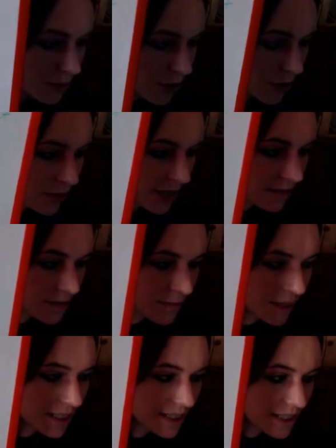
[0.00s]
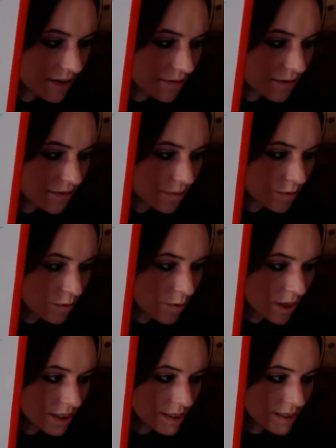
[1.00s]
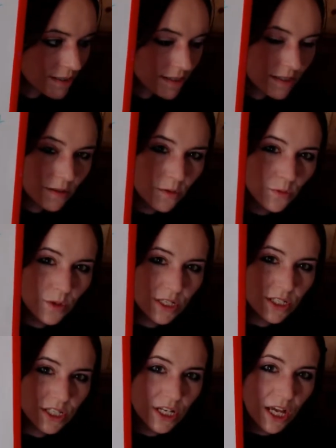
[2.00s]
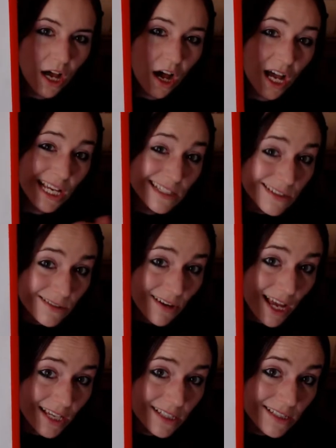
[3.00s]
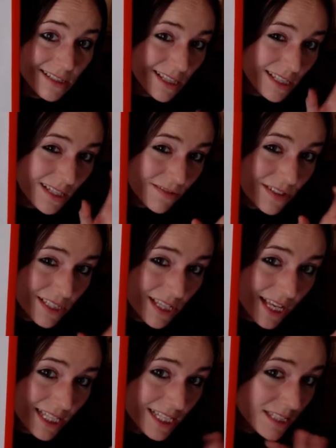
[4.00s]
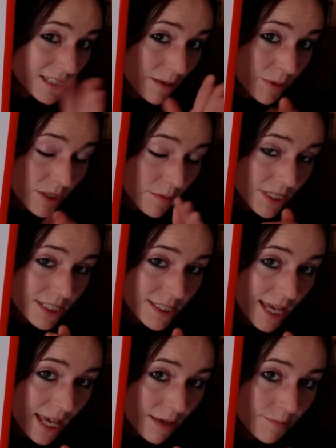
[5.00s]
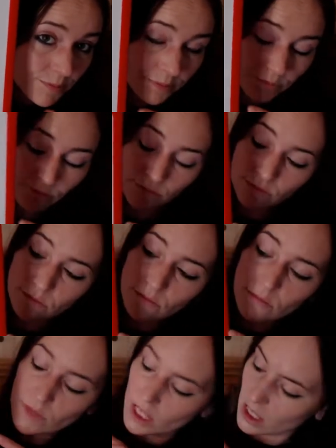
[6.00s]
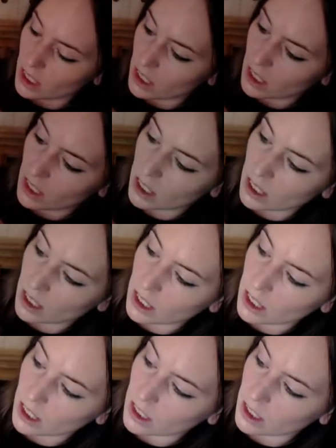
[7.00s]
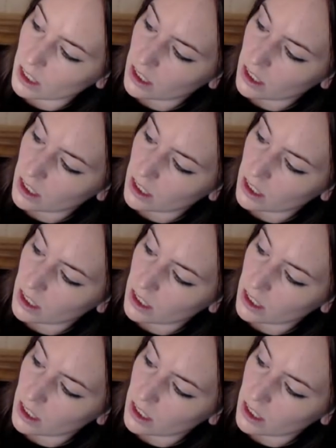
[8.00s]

pronouns might differ from the ones which are indirect. They differ slightly, some of them are the same. The